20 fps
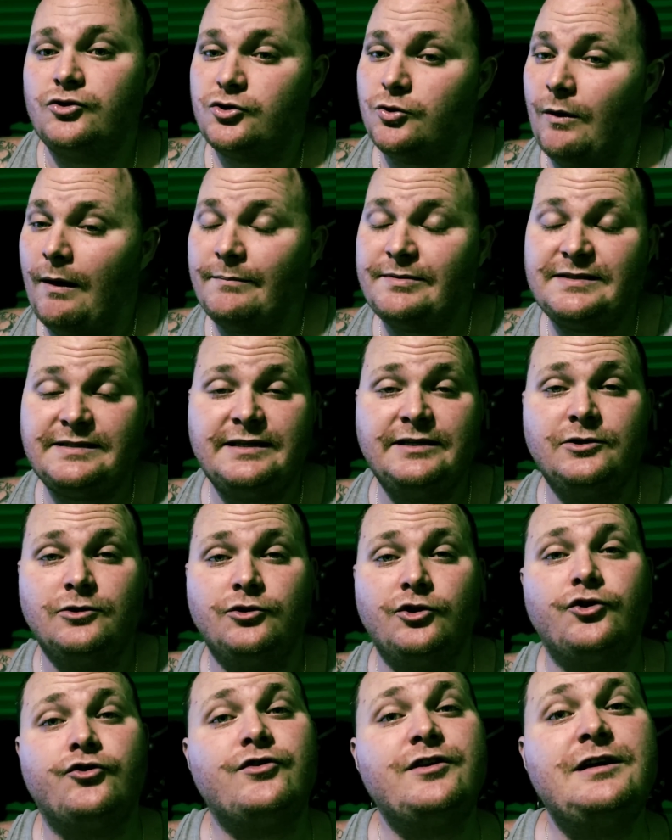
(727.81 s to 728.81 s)
So I'm
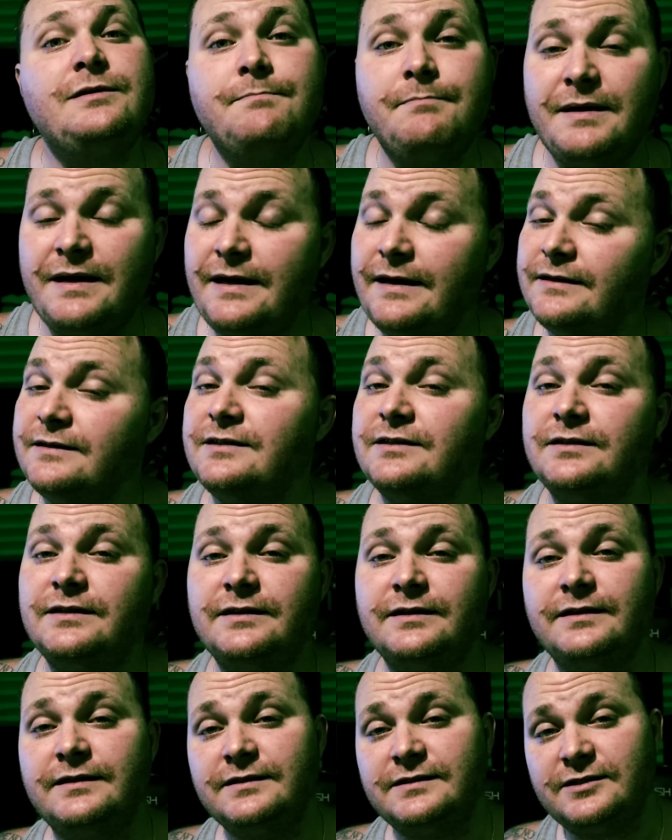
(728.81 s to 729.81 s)
still a green bean to
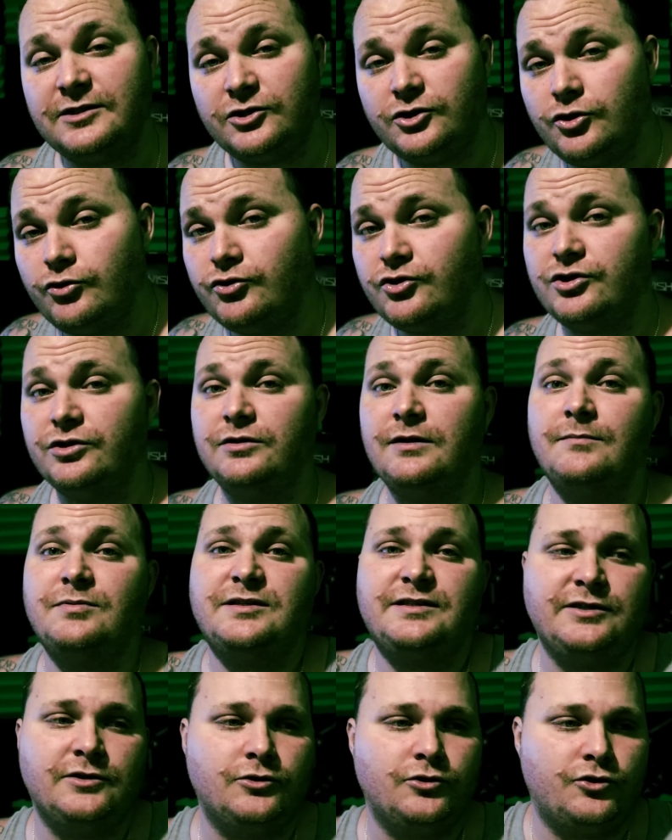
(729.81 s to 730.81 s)
the institution. I'm
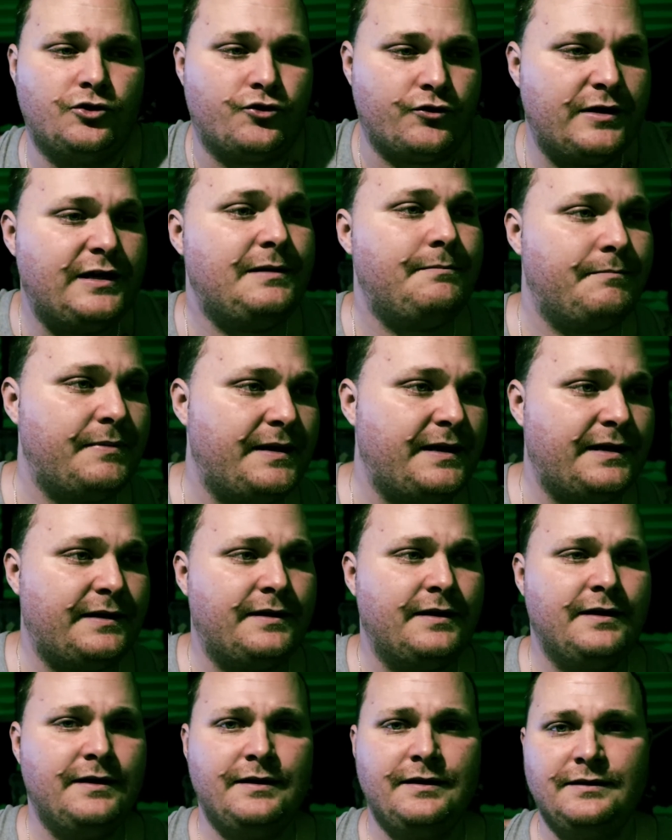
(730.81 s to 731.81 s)
still a green
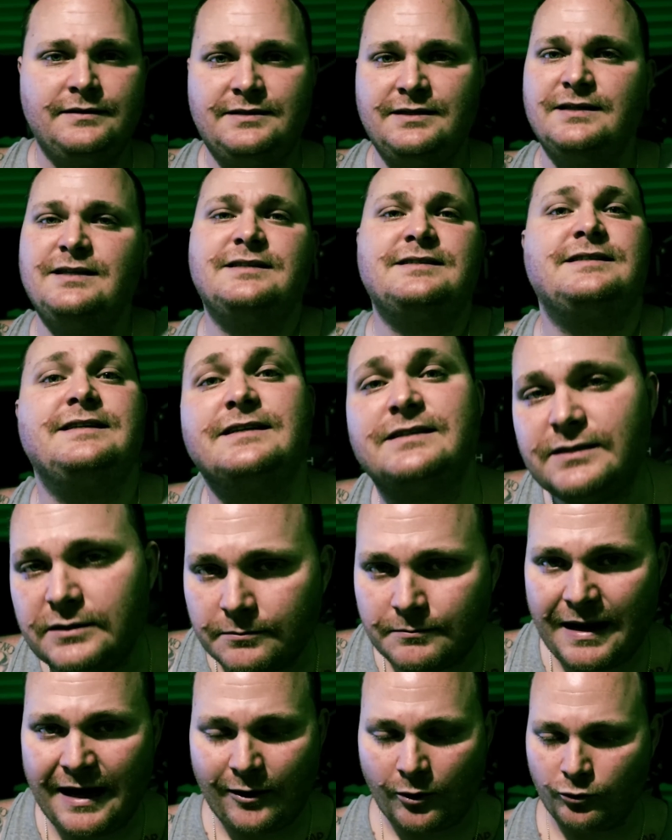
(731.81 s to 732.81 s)
bean to the
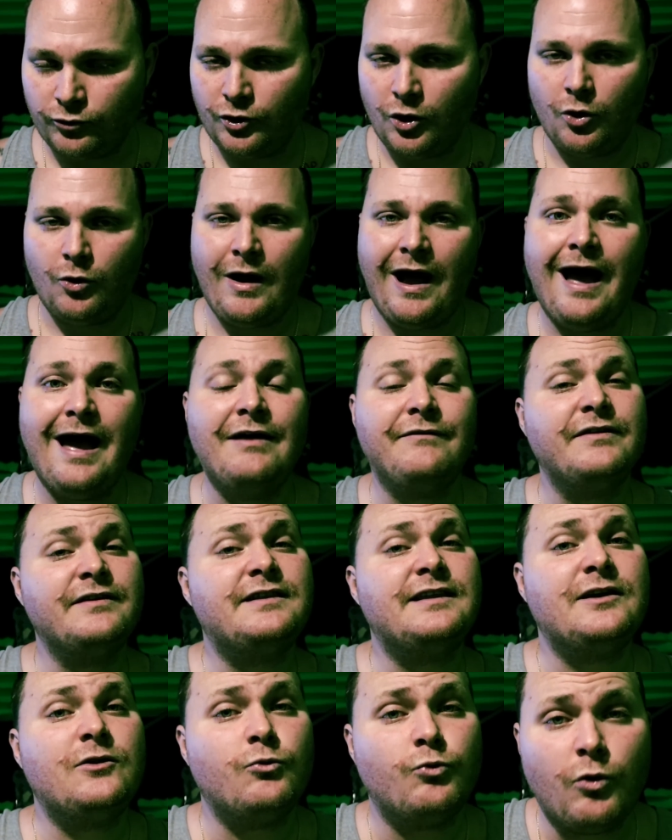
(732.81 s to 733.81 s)
system. I don't know how
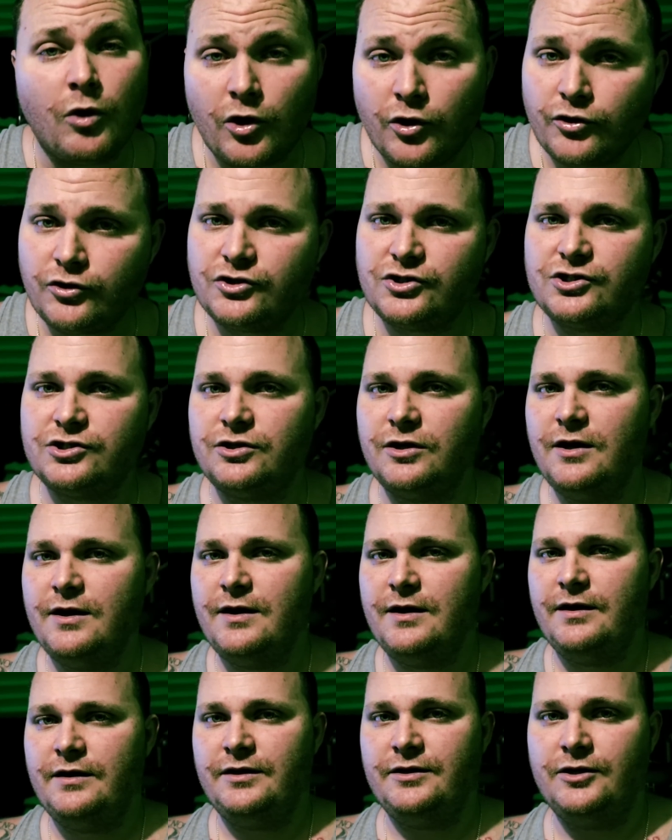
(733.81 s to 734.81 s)
everything works.
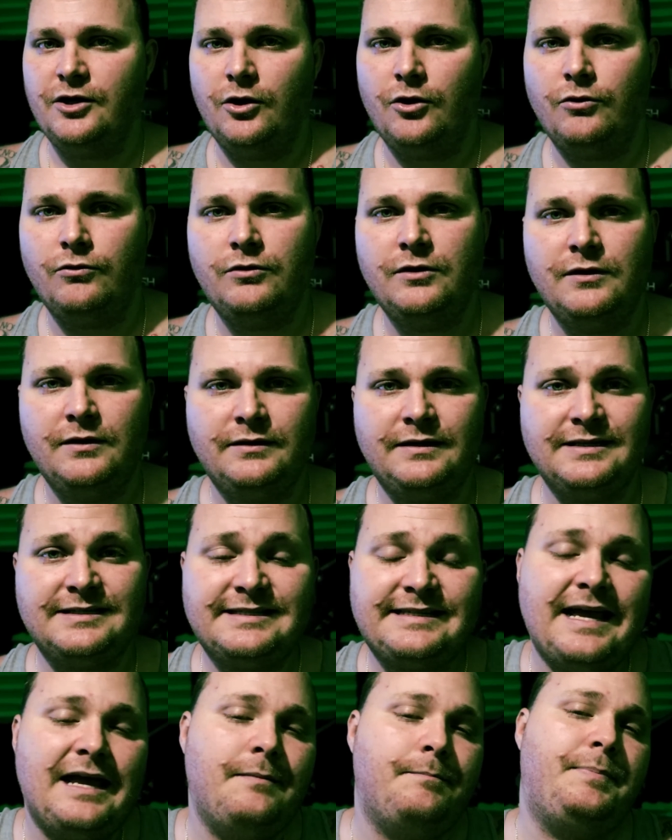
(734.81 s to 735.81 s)
You know, the
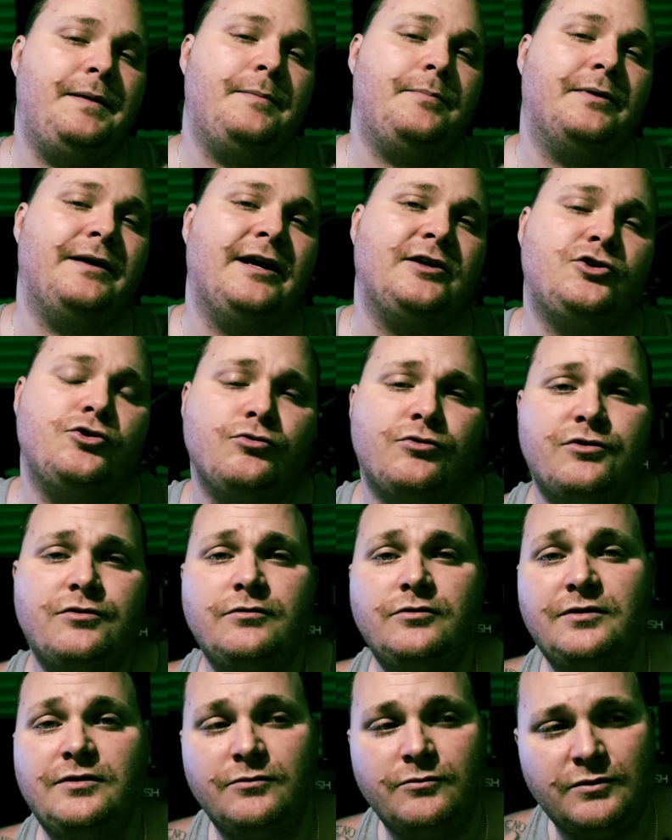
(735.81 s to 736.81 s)
same people that you
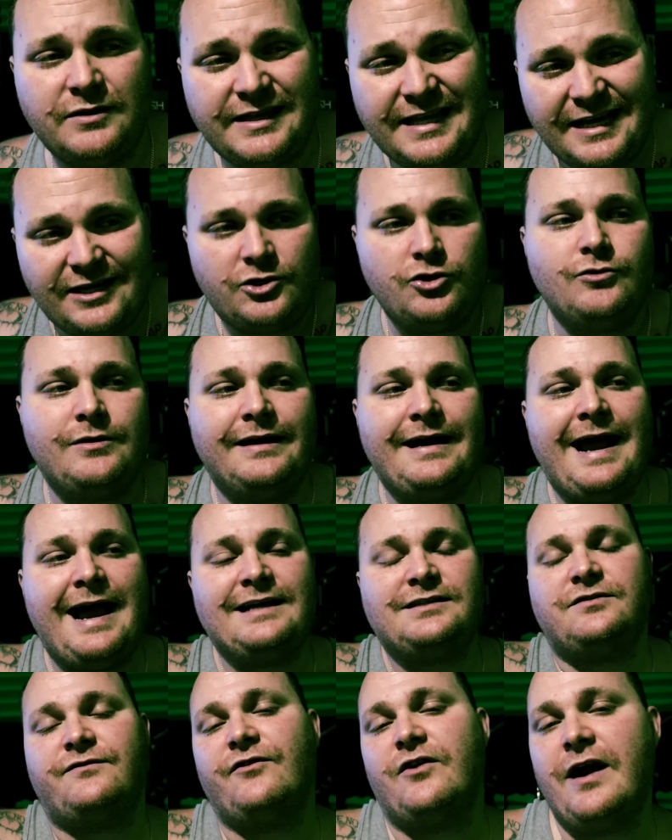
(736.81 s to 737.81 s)
think you can
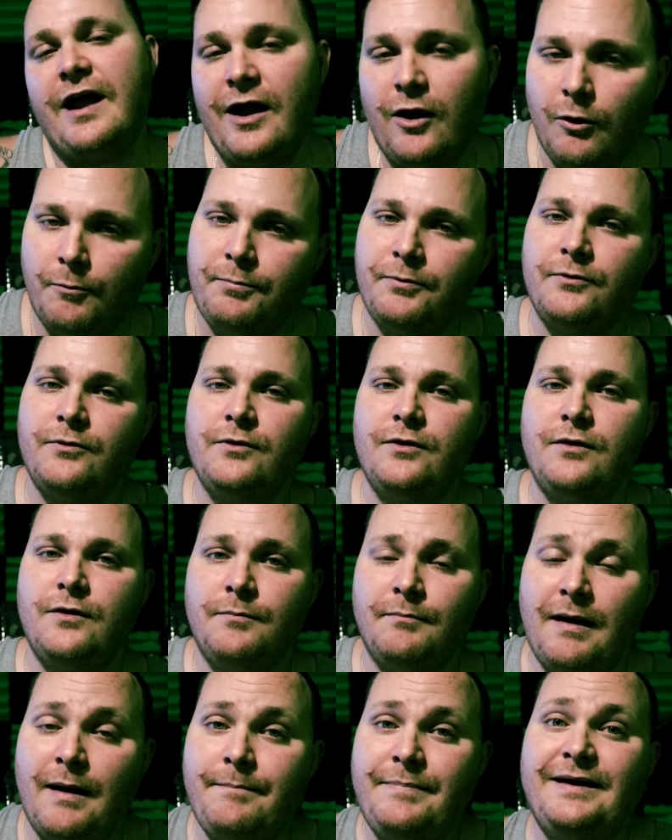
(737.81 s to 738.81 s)
ask for help
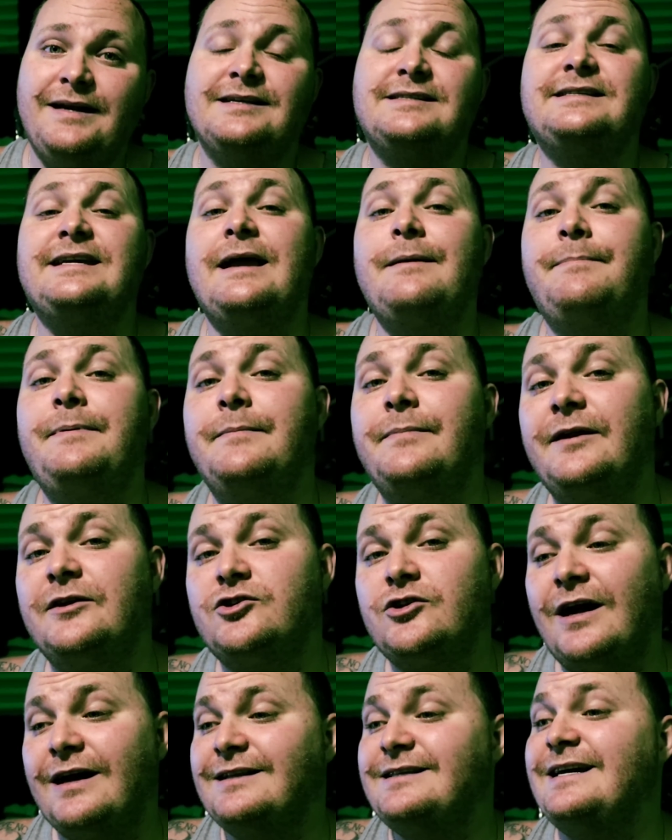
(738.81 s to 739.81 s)
might be the same people that
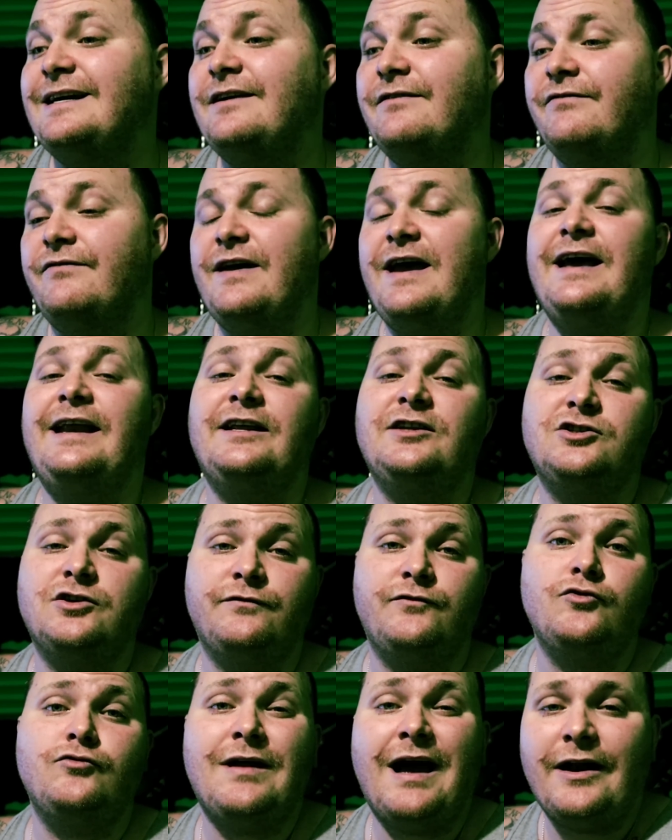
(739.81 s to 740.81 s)
try to take advantage
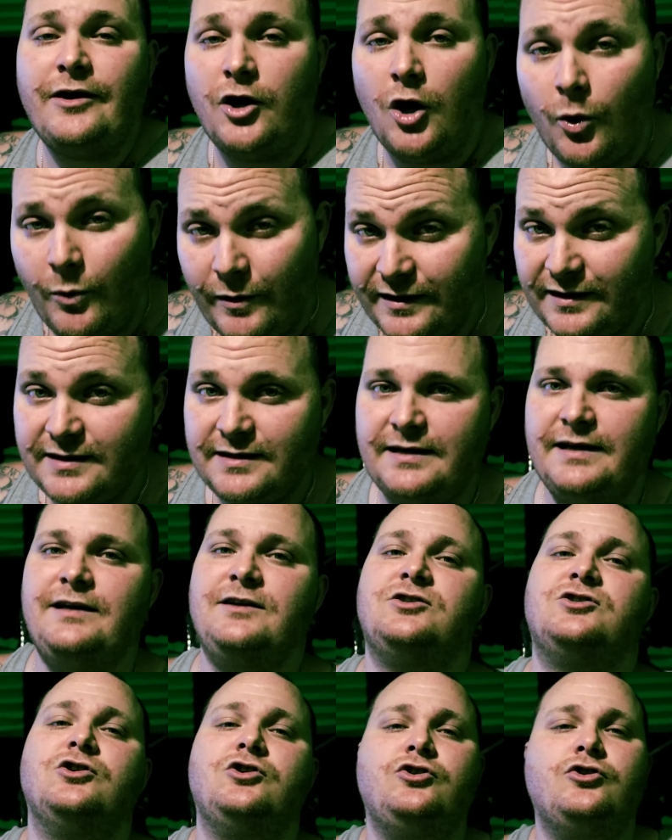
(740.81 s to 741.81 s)
of you not knowing
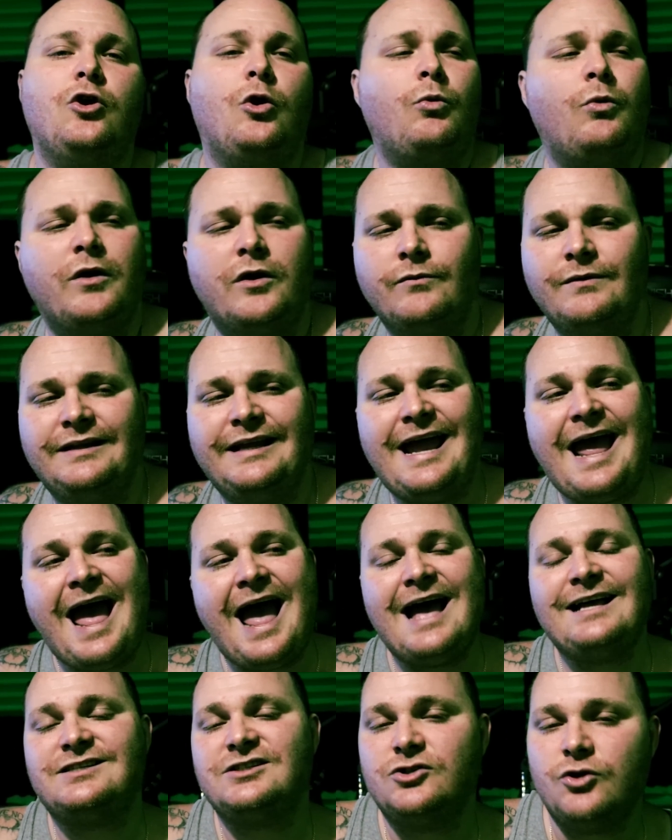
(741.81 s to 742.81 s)
things. So you don't want to really
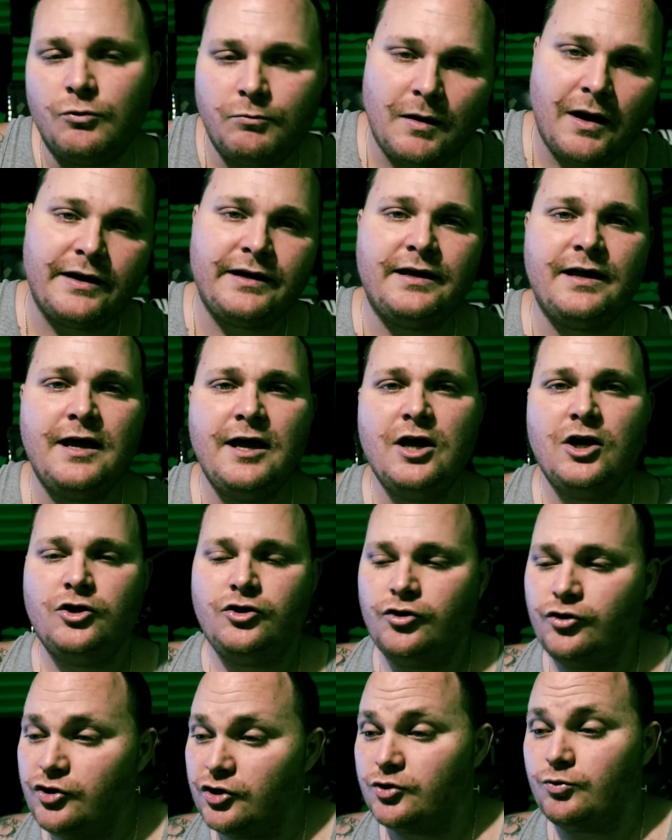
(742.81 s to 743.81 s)
ask nobody.
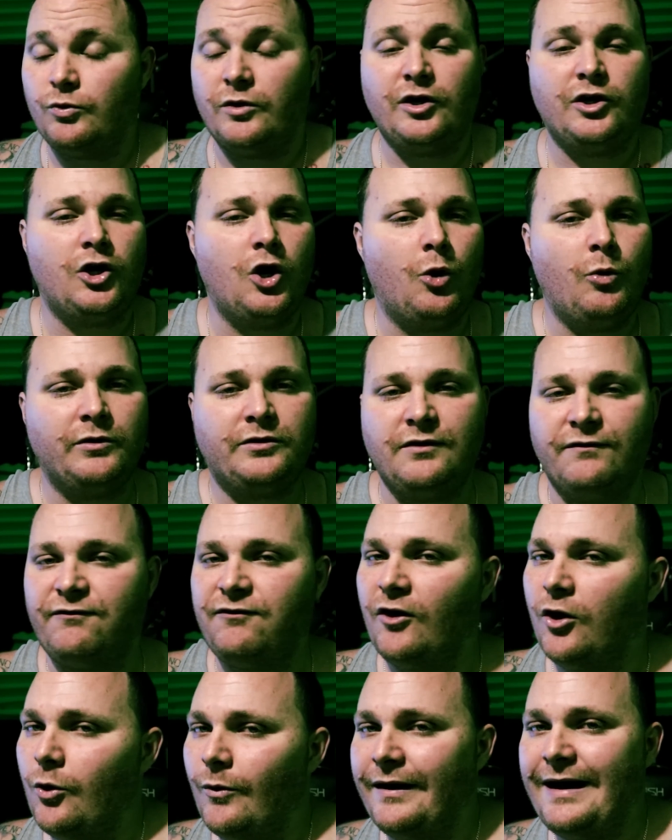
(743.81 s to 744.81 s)
You just want to go with the
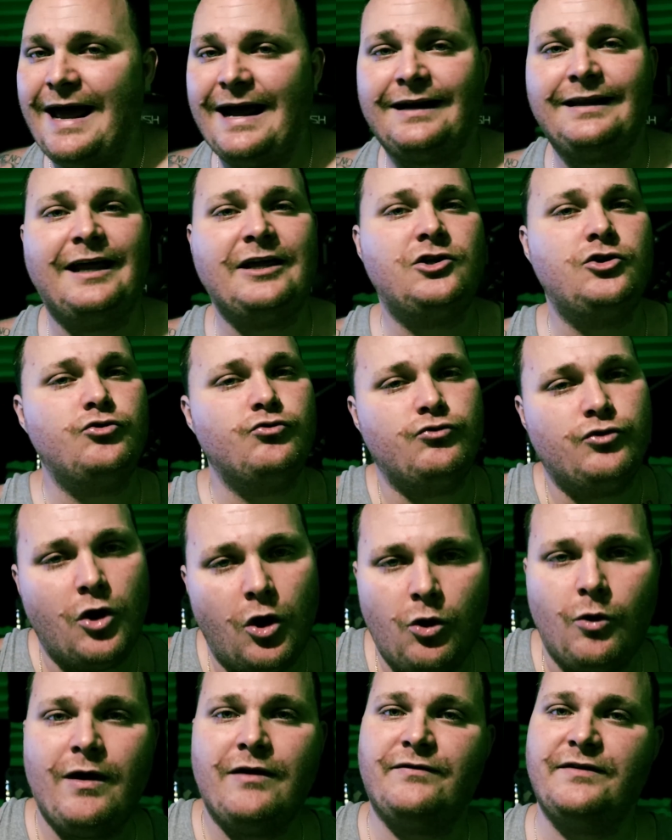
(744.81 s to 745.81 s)
flow and act like you
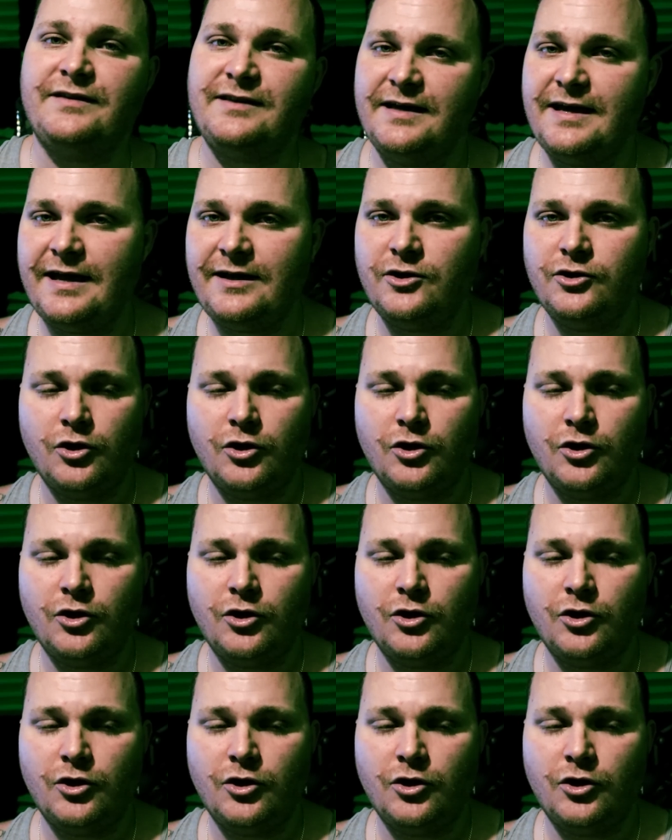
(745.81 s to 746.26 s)
know everything.